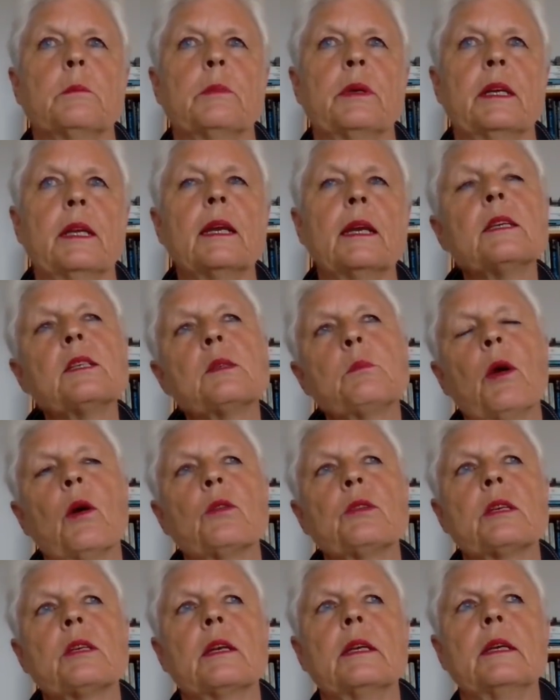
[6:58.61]
But it is
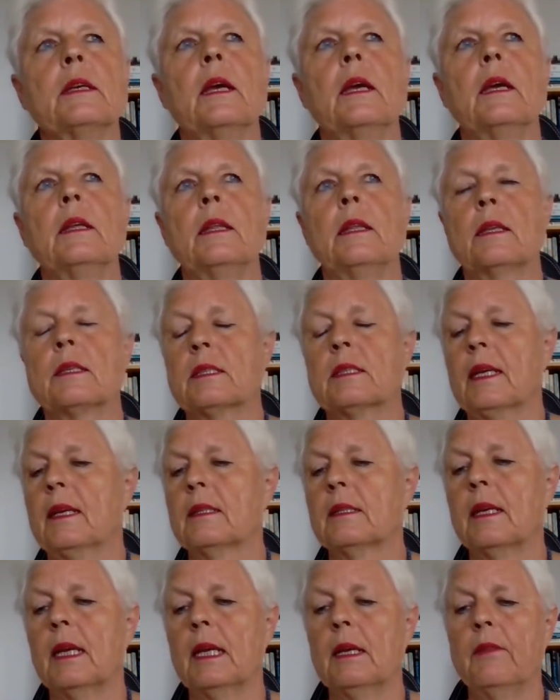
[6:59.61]
mostly in the
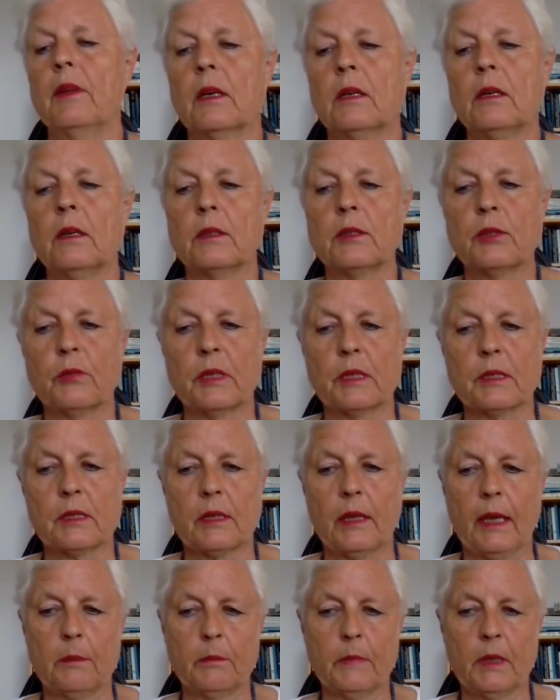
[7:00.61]
Scandinavian countries
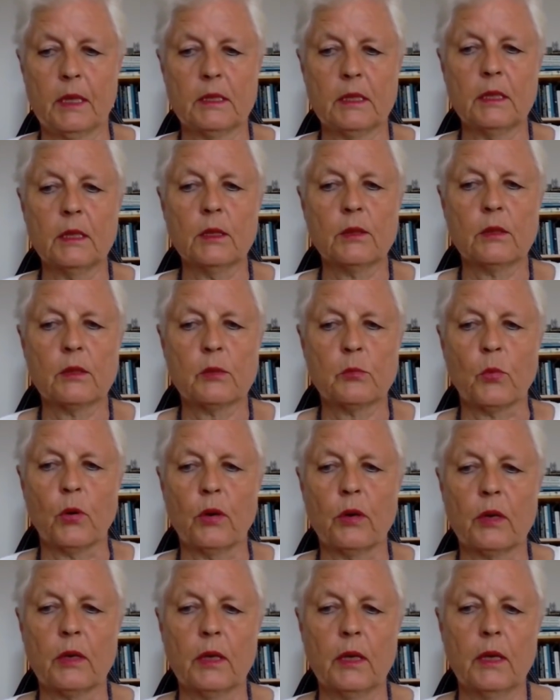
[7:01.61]
that Martinez's
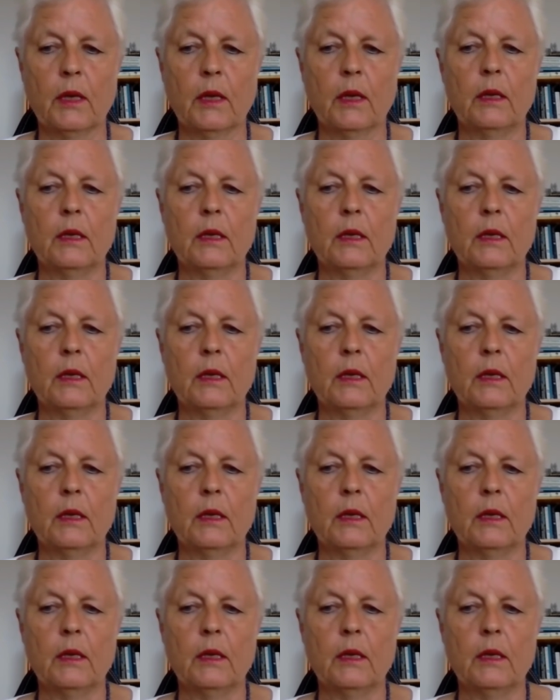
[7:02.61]
work